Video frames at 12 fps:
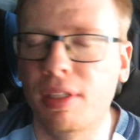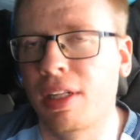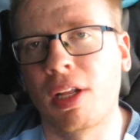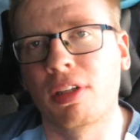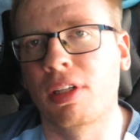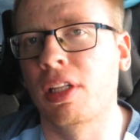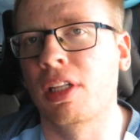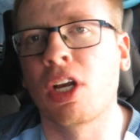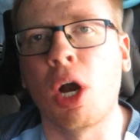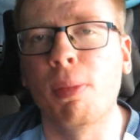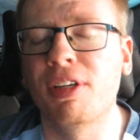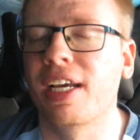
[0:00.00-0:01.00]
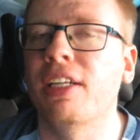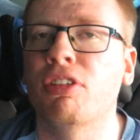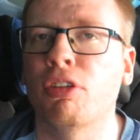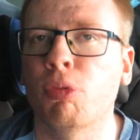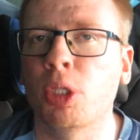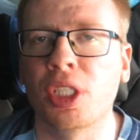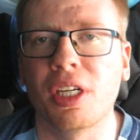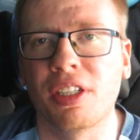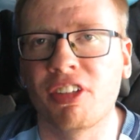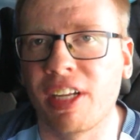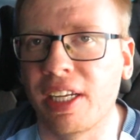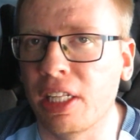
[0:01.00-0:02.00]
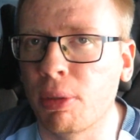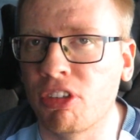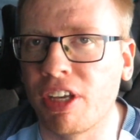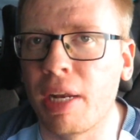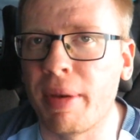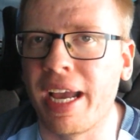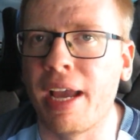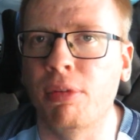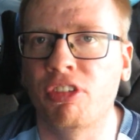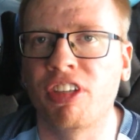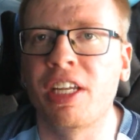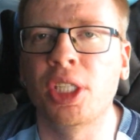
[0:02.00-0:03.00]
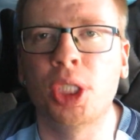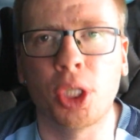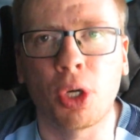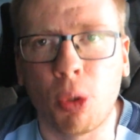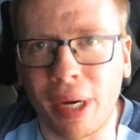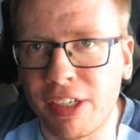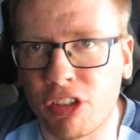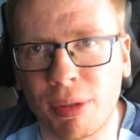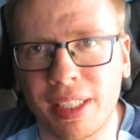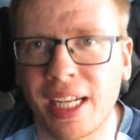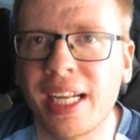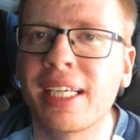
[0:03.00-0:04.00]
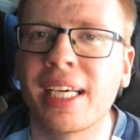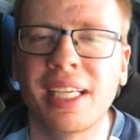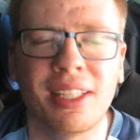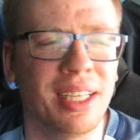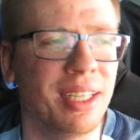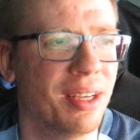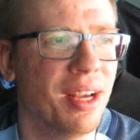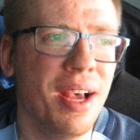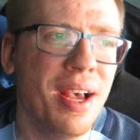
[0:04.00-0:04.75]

like the commentators, I was watching it on the telly, and they were saying about how it was sending shockwaves throughout the league, and you think,